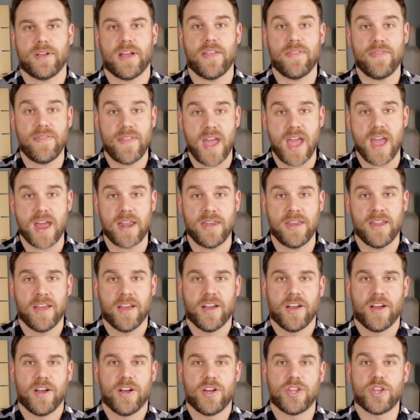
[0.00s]
And then
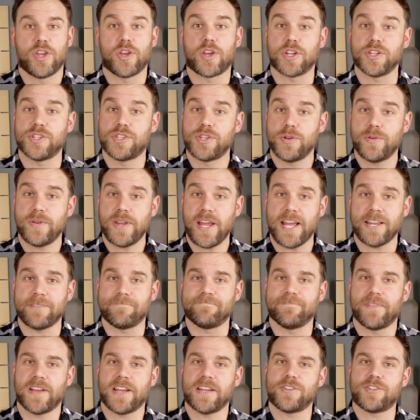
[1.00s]
you can tune
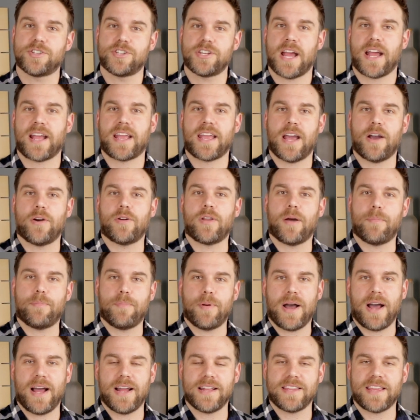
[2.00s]
in and check out a
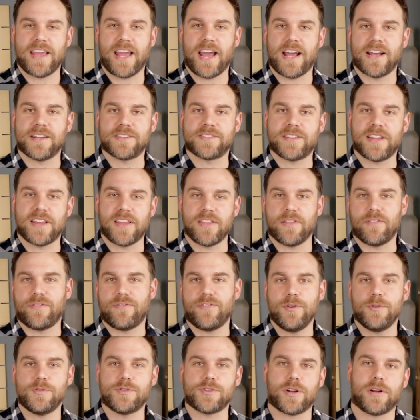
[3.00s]
podcast in the
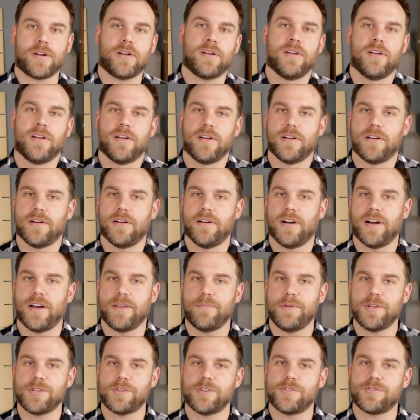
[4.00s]
future
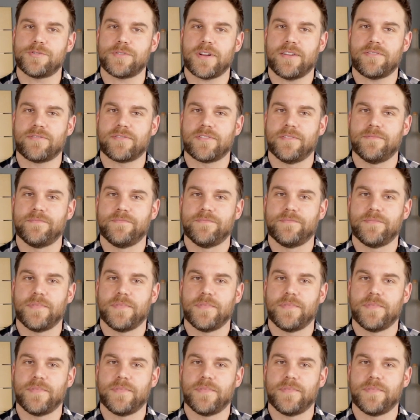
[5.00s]
on mission drift.